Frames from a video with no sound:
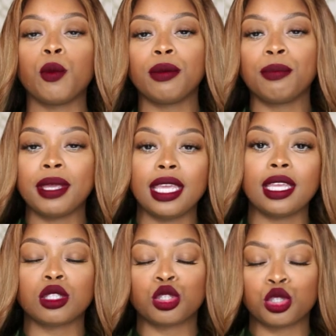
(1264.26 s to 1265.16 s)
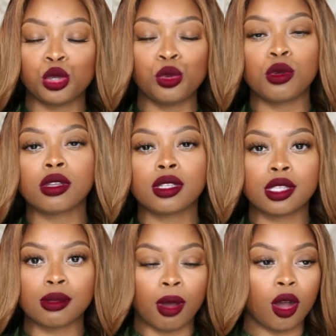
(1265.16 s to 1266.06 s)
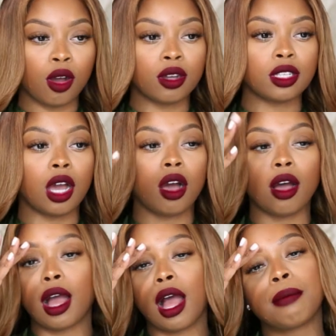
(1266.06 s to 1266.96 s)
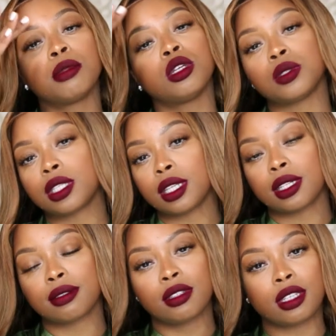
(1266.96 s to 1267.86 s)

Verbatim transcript: would be too small. Y'all, I'm losing it.